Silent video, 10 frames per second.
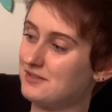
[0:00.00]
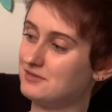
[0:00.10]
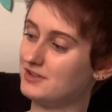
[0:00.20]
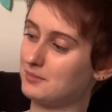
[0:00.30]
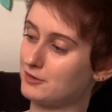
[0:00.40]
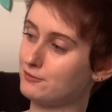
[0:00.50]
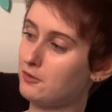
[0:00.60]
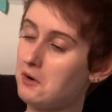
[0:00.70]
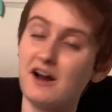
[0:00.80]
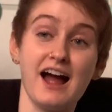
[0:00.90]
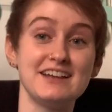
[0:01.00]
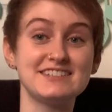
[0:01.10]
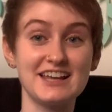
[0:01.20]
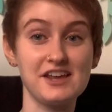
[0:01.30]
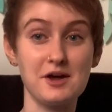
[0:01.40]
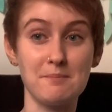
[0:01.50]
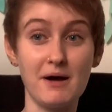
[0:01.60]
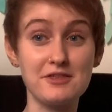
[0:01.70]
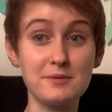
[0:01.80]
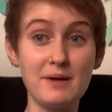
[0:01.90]
Number 4, I said,
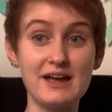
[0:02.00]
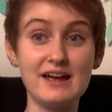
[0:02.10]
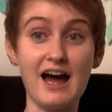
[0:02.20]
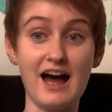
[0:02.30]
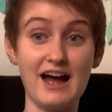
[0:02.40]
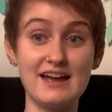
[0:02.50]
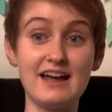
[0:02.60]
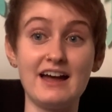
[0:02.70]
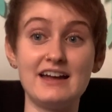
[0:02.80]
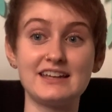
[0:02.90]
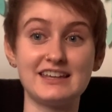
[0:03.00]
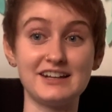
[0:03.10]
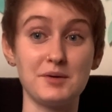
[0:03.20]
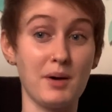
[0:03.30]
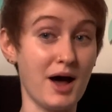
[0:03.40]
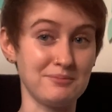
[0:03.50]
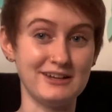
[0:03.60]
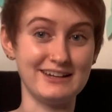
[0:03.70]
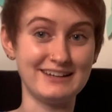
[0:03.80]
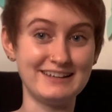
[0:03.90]
Mother, may I get a
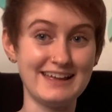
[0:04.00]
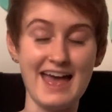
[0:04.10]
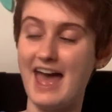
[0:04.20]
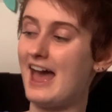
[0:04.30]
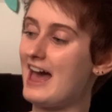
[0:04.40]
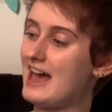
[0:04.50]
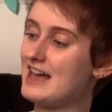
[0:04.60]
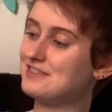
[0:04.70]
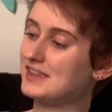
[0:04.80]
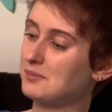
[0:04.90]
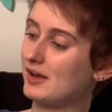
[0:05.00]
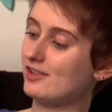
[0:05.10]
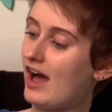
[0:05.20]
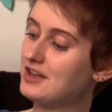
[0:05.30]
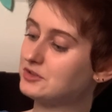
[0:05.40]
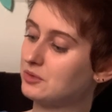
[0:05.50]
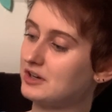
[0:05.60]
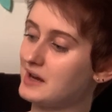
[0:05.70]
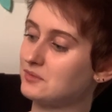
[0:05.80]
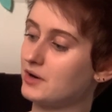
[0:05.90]
puppy? And then my last one
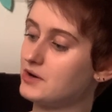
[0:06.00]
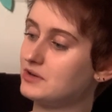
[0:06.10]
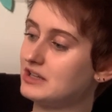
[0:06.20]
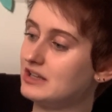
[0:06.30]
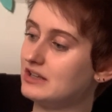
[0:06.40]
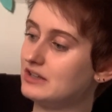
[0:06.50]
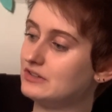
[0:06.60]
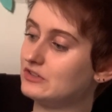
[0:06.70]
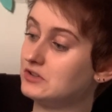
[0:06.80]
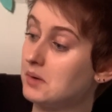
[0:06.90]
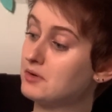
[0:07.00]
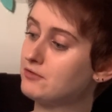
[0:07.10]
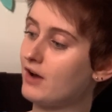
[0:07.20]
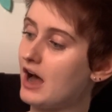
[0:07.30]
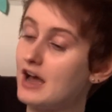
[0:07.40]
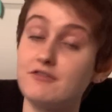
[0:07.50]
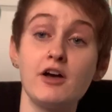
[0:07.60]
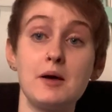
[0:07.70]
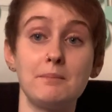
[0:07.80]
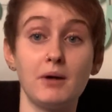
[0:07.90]
I wrote is number 5,
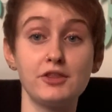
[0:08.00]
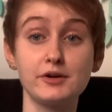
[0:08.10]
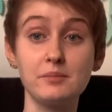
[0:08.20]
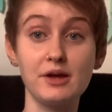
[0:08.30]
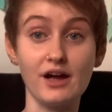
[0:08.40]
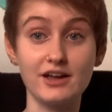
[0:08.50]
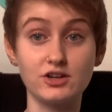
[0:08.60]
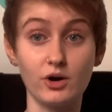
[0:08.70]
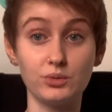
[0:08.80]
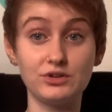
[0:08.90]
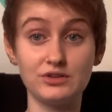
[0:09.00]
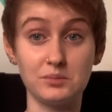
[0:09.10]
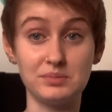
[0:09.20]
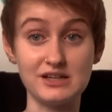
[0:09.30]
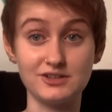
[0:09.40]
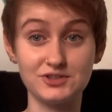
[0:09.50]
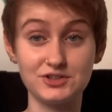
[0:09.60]
Mother, may I go to the beach?